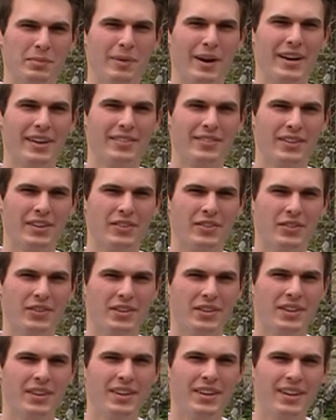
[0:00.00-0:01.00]
my attention.
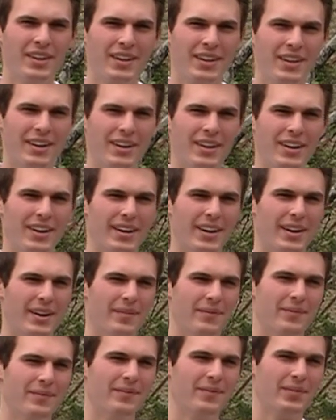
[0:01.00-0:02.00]
Um,
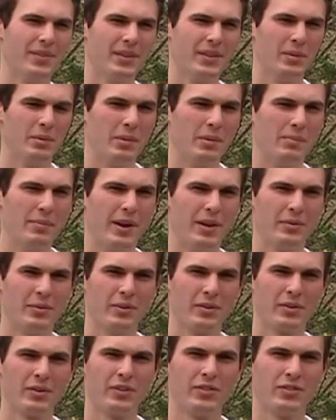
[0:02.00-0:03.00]
and then we met
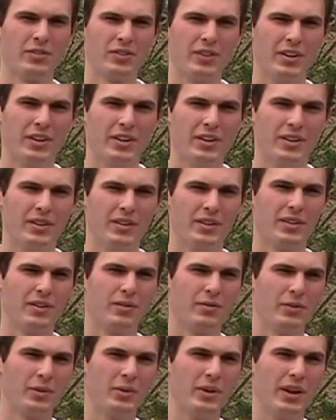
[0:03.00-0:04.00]
with Christian a
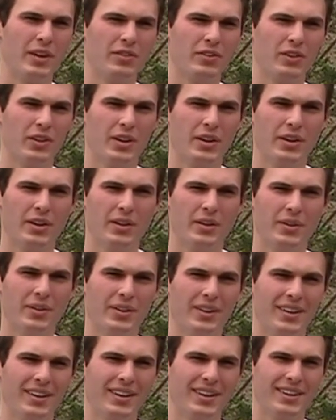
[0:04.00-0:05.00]
few days ago
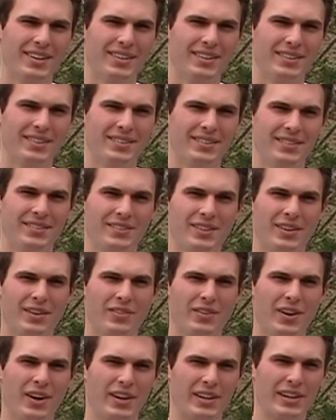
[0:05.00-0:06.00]
and
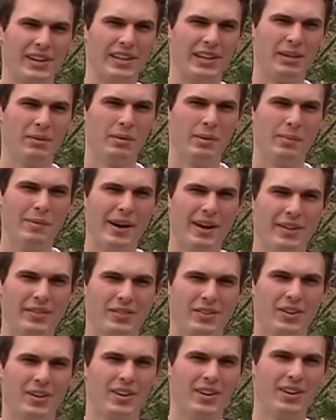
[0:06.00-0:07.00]
started talking a little bit about his
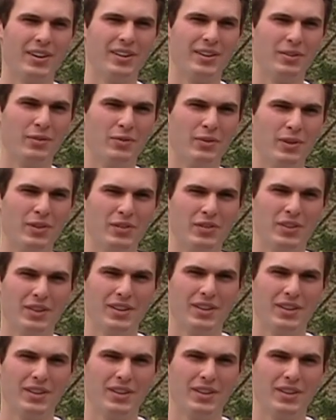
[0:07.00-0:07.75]
car and his vision.